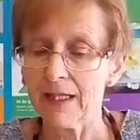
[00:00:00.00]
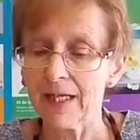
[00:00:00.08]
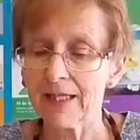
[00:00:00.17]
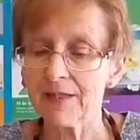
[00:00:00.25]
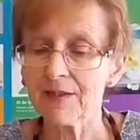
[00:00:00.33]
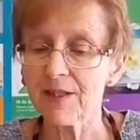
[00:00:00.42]

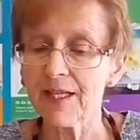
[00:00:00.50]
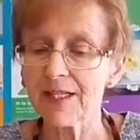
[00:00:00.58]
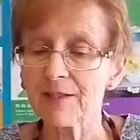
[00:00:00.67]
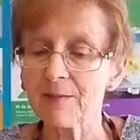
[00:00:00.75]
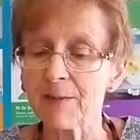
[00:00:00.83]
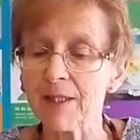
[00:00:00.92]
has the
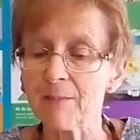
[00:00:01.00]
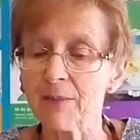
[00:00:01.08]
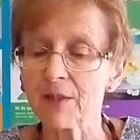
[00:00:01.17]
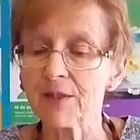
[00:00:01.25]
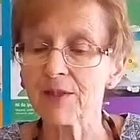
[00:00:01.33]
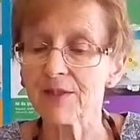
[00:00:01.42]
ASB
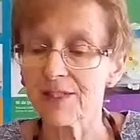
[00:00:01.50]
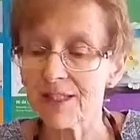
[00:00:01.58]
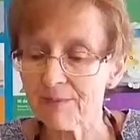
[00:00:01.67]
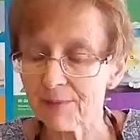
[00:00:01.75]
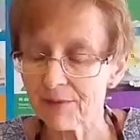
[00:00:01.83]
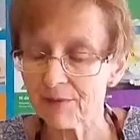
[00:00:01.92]
built
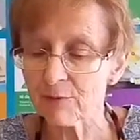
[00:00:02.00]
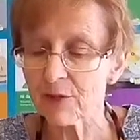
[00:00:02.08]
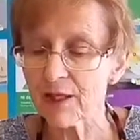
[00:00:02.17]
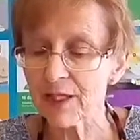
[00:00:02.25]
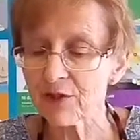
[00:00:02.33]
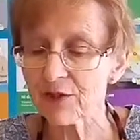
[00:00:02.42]
deep
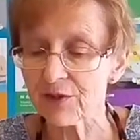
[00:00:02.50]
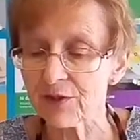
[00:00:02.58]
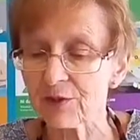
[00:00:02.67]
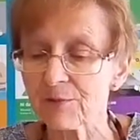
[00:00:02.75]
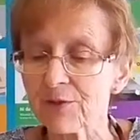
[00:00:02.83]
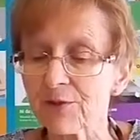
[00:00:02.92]

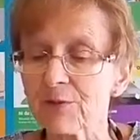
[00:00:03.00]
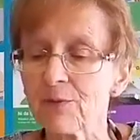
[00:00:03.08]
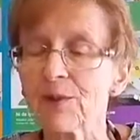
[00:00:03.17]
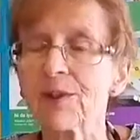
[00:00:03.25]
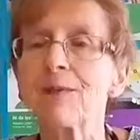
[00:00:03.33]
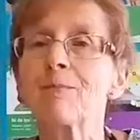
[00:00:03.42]
relationships
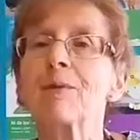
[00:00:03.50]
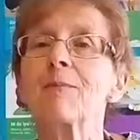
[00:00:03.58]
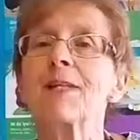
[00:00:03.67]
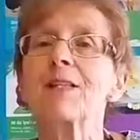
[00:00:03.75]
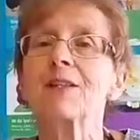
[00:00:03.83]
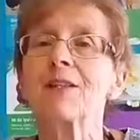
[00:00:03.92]
with
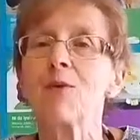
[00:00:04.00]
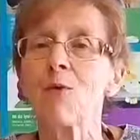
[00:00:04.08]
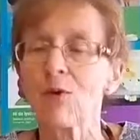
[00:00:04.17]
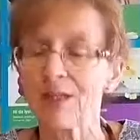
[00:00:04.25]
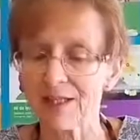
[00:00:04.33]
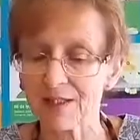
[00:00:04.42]
implementing
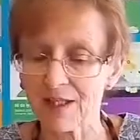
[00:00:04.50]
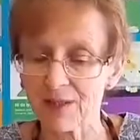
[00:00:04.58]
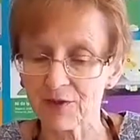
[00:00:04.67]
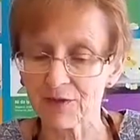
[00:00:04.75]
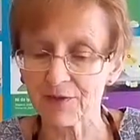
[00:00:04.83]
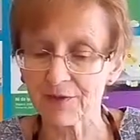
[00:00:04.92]

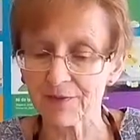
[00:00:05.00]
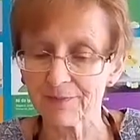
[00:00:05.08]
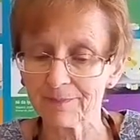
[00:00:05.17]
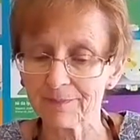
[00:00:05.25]
organizations?